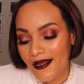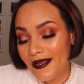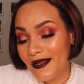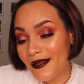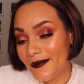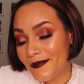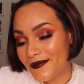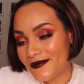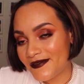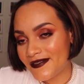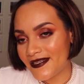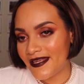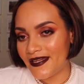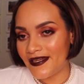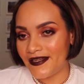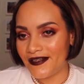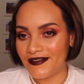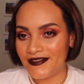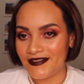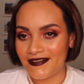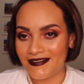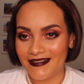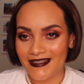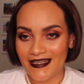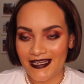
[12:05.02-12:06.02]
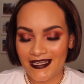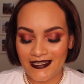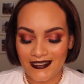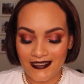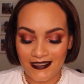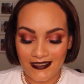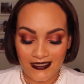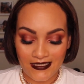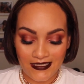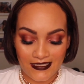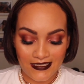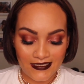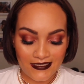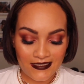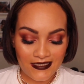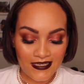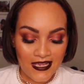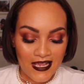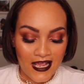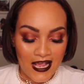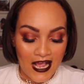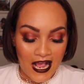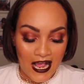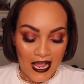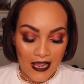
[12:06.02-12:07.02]
upsetting to say the least.
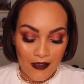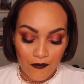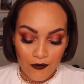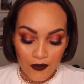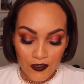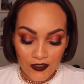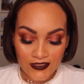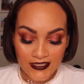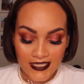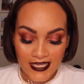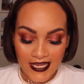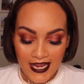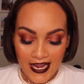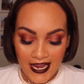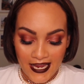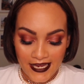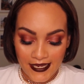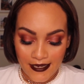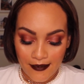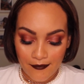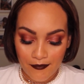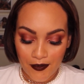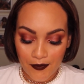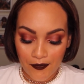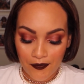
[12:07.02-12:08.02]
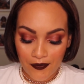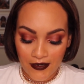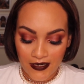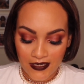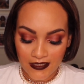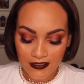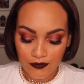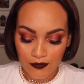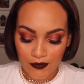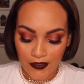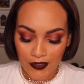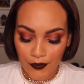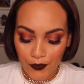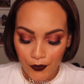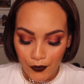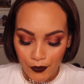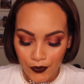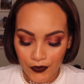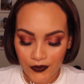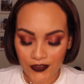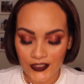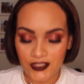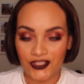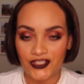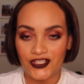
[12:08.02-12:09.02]
I will say I am impressed
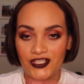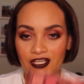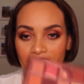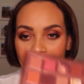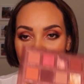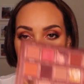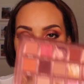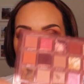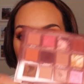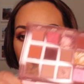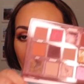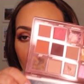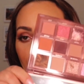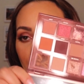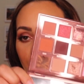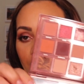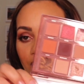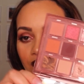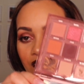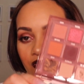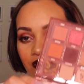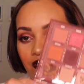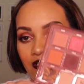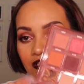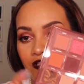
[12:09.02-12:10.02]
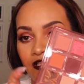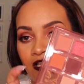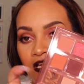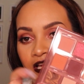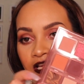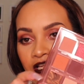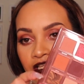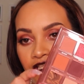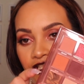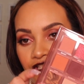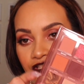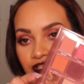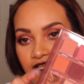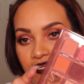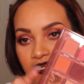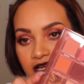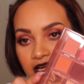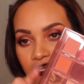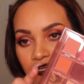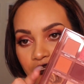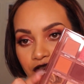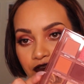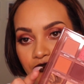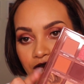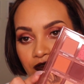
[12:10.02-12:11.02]
with the shade Hard, which is the shade
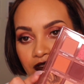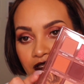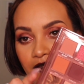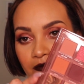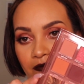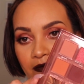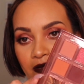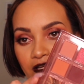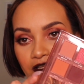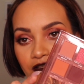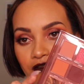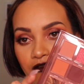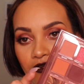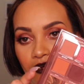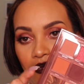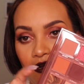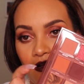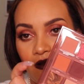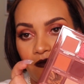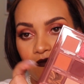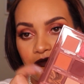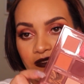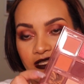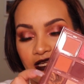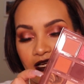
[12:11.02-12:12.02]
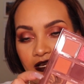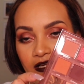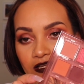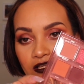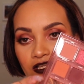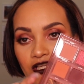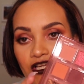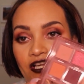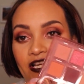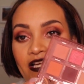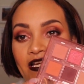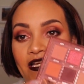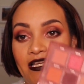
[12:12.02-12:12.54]
I used in my um, second look.